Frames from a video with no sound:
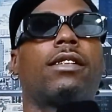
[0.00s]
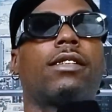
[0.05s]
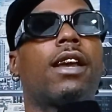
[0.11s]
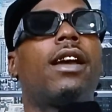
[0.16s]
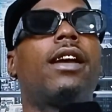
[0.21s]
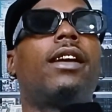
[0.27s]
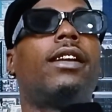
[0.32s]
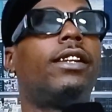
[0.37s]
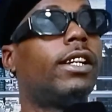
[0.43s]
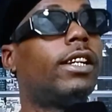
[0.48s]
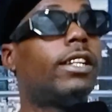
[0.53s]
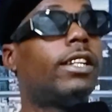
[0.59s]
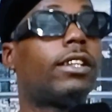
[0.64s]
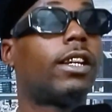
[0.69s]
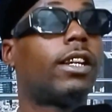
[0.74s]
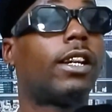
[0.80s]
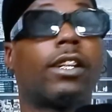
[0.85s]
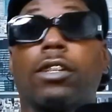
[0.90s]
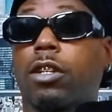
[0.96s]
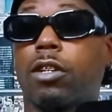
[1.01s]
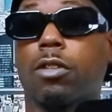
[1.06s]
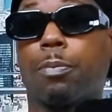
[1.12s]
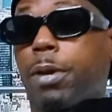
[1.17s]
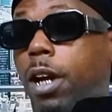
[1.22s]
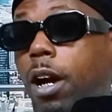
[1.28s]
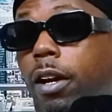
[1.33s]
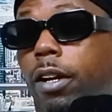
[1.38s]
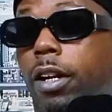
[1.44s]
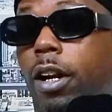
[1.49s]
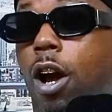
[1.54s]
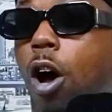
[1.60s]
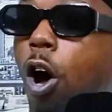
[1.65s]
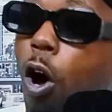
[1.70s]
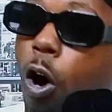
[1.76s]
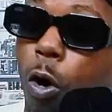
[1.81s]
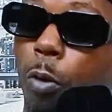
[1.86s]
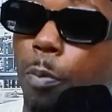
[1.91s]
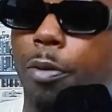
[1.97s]
these niggas will be out there. Oh
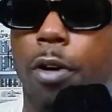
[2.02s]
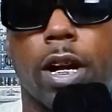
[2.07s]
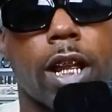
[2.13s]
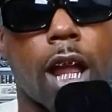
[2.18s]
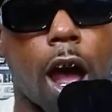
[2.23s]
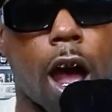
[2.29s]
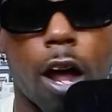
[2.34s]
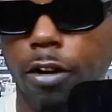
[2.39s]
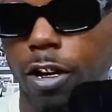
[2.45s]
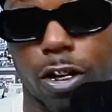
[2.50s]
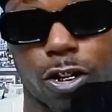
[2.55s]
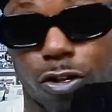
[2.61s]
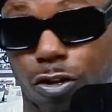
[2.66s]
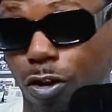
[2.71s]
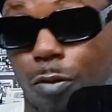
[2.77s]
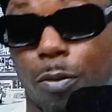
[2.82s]
boy, y'all niggas know.